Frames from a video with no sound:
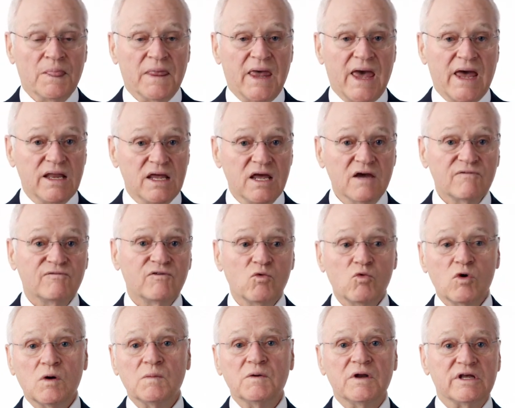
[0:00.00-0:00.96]
And if a
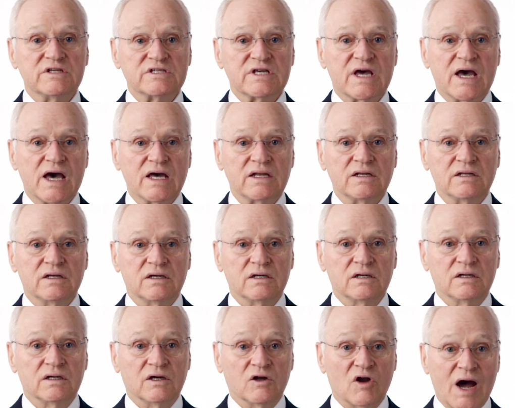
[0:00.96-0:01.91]
woman has had
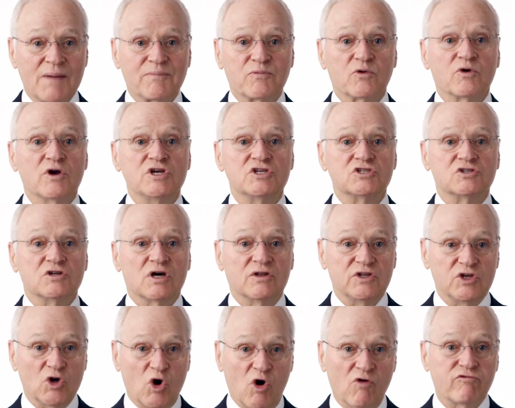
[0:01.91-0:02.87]
an operation on
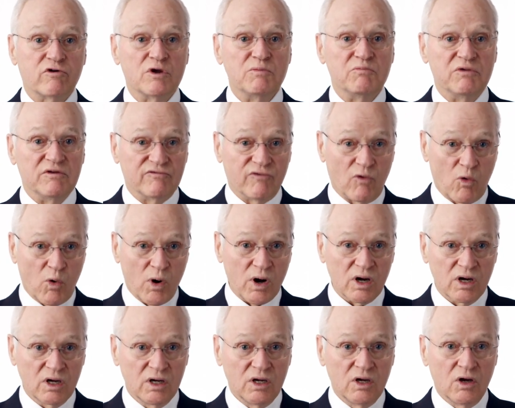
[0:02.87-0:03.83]
the ovary before,